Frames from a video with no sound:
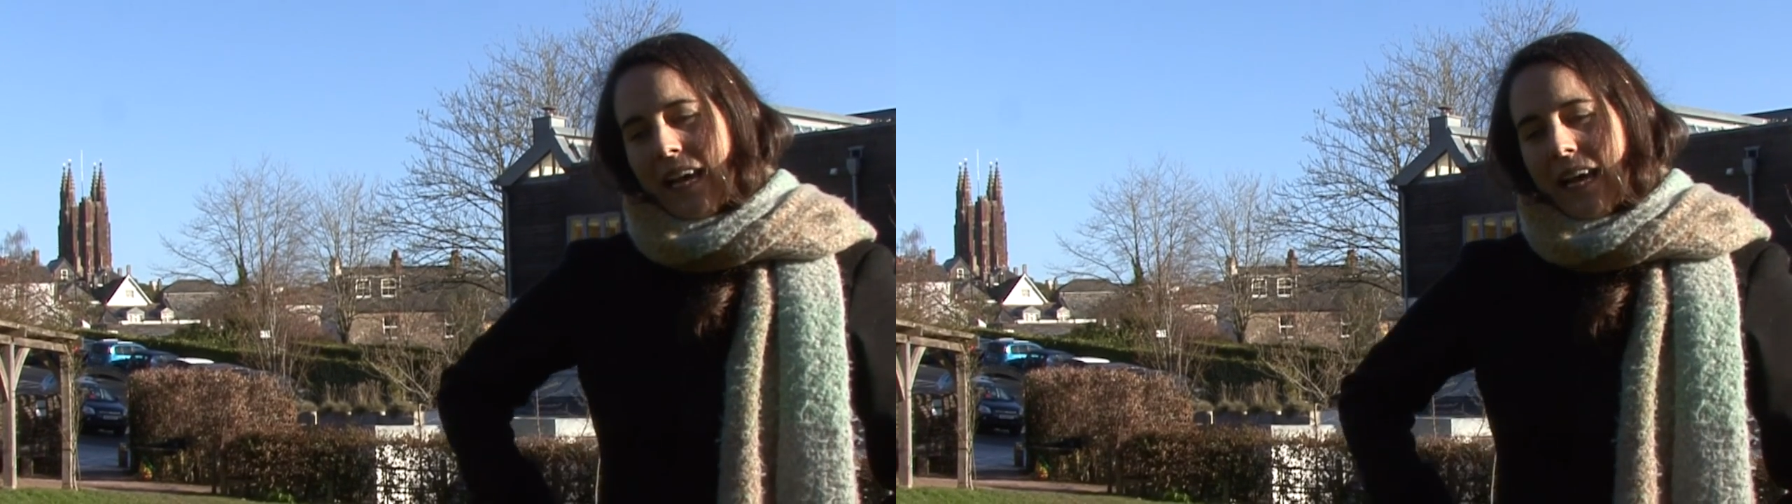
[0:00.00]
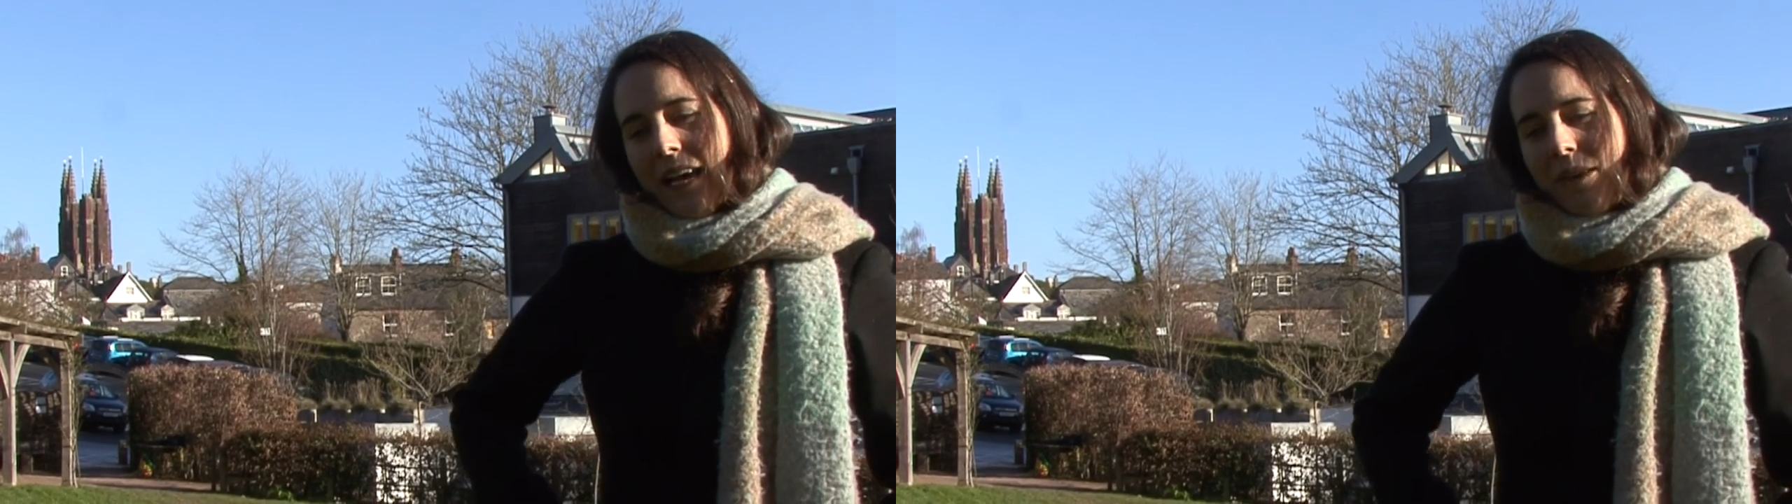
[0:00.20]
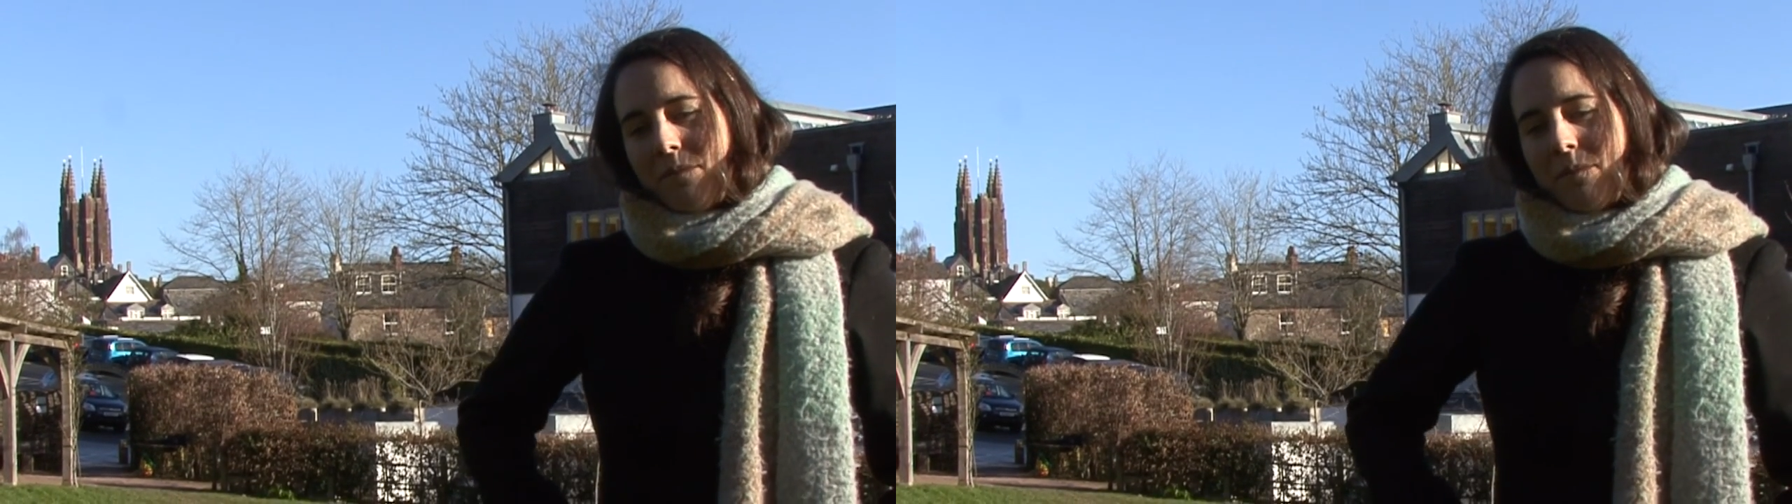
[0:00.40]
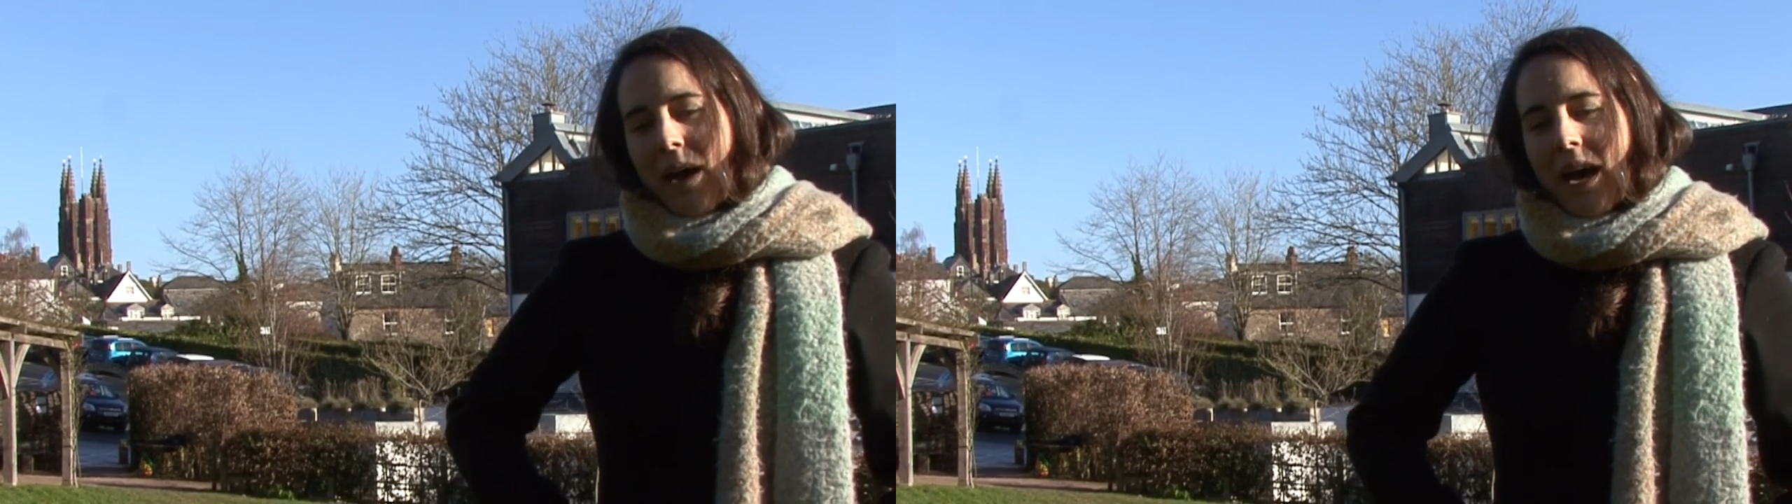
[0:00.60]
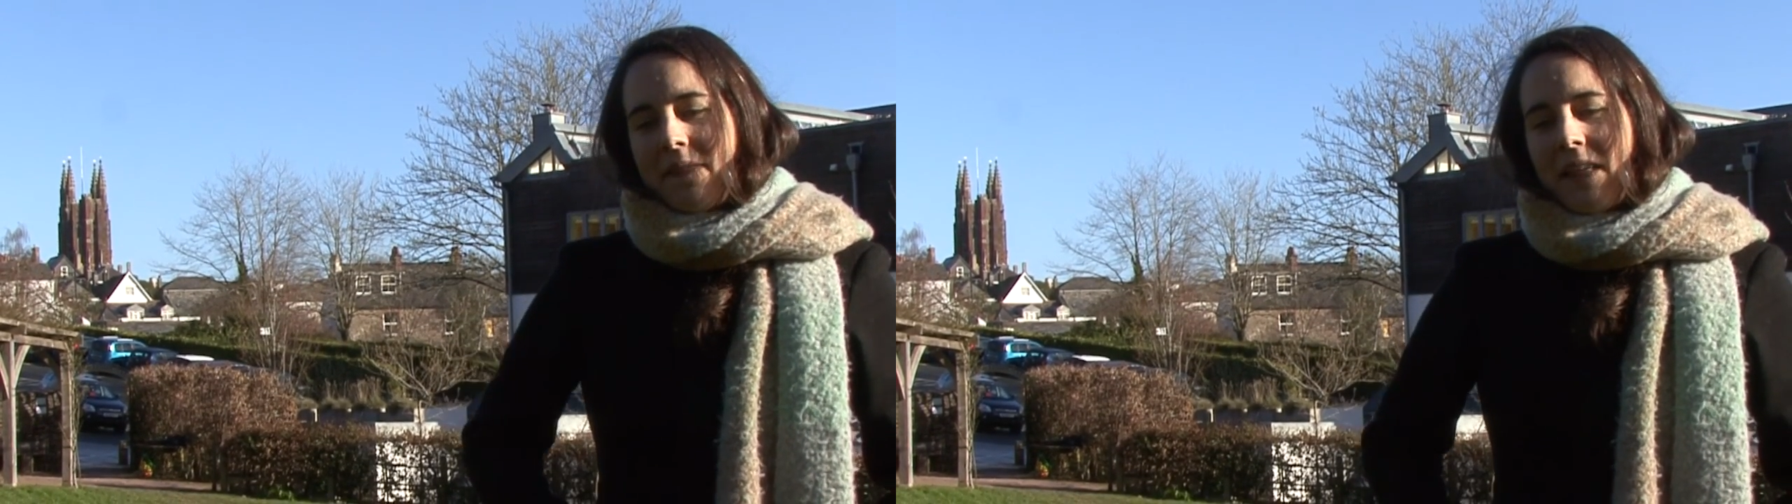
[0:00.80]

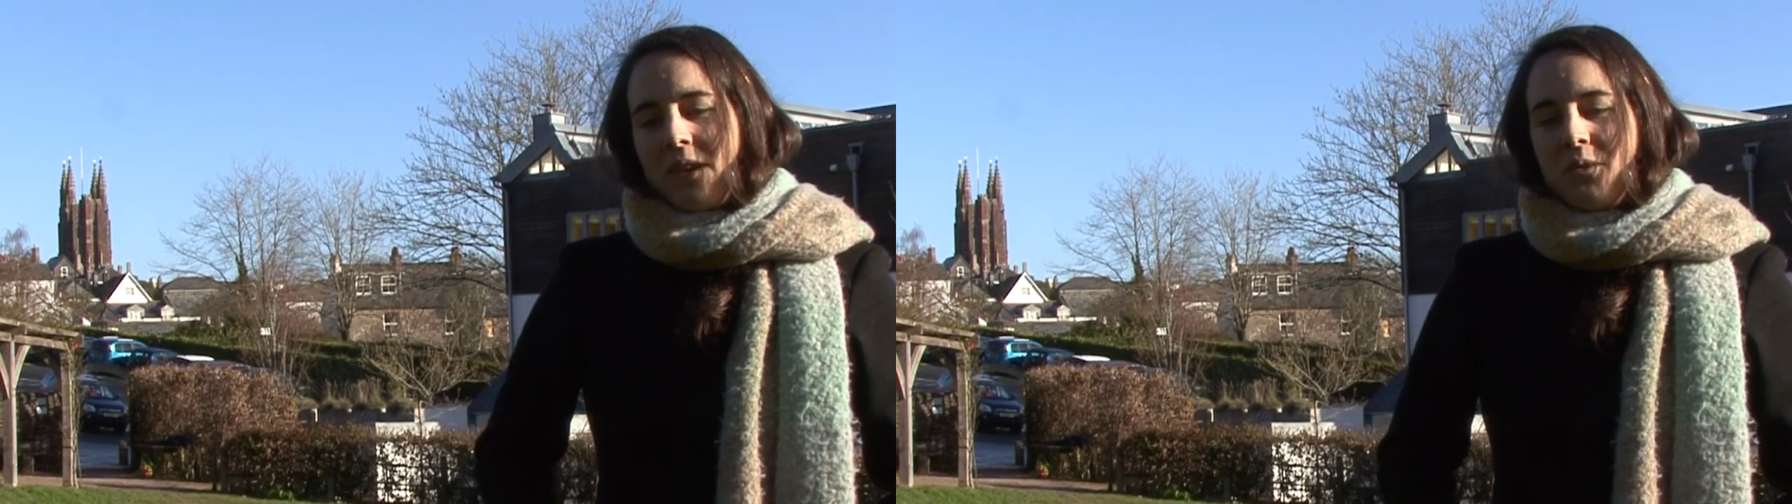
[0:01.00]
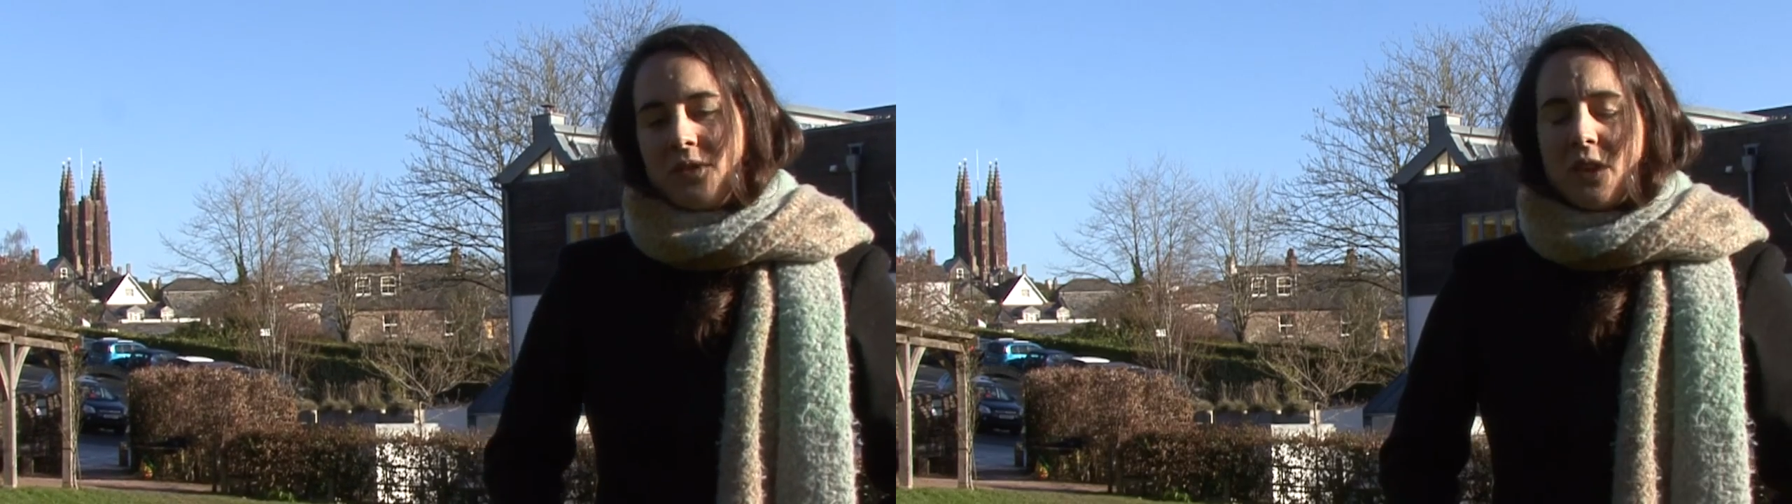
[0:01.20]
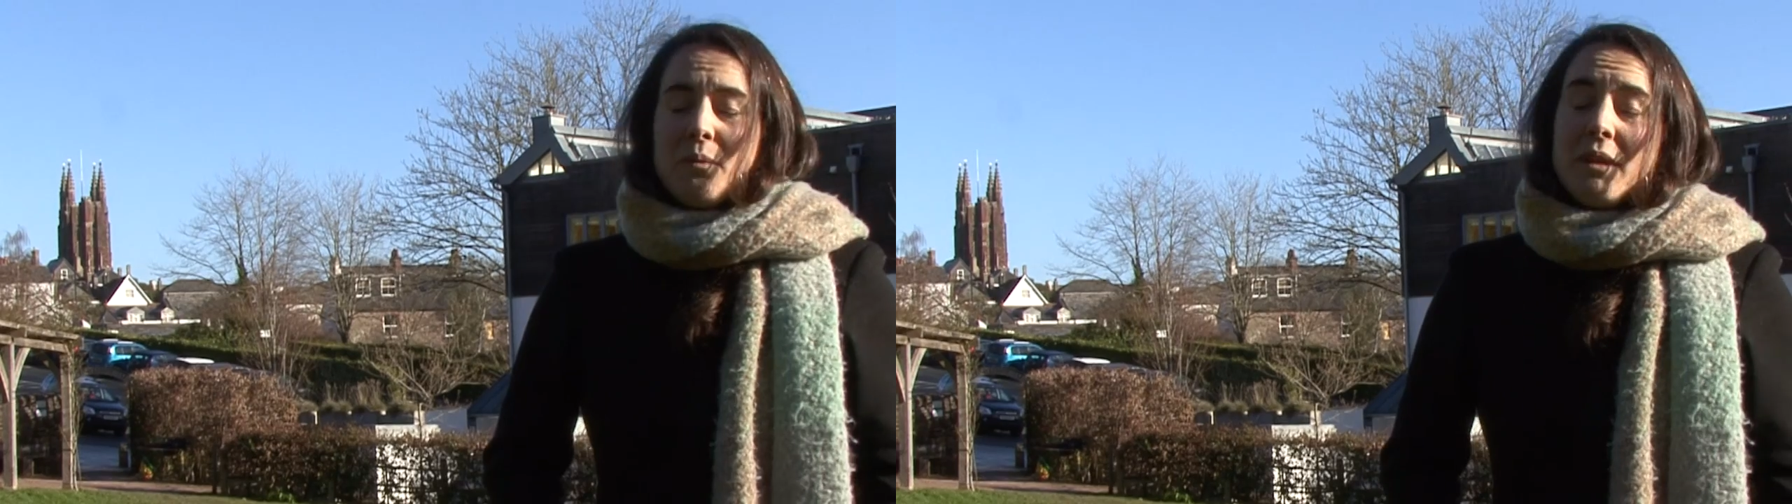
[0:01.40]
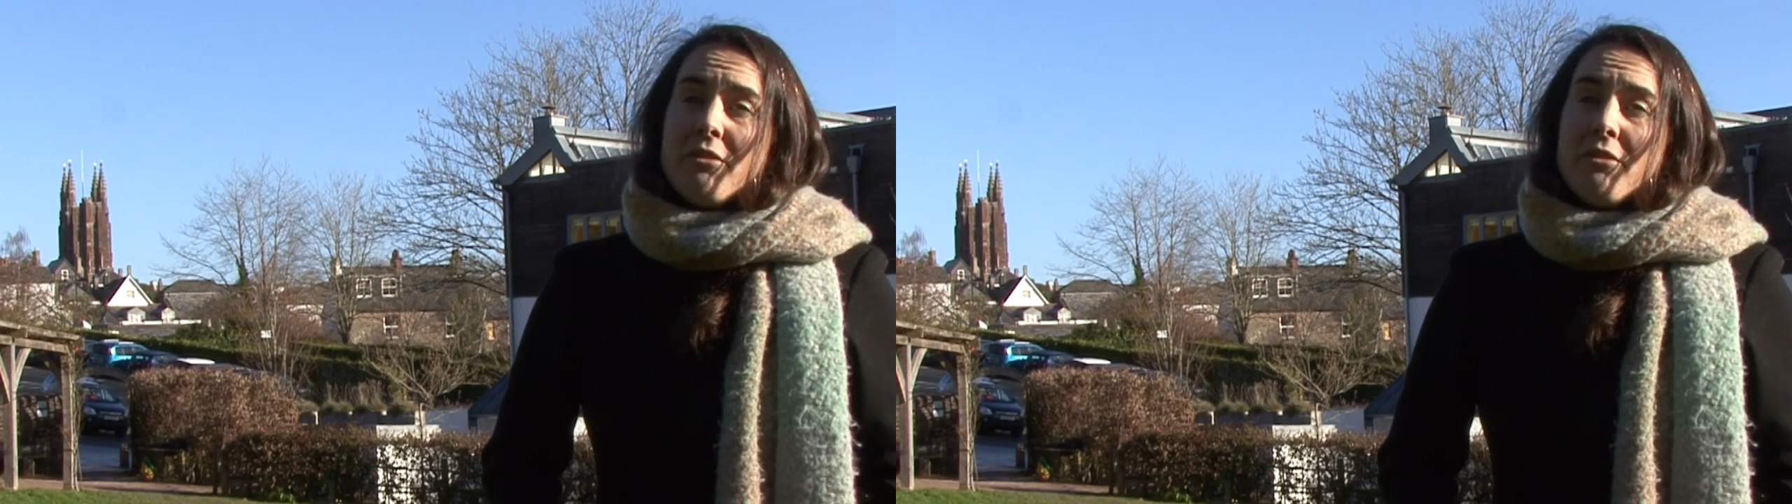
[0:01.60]
And then also we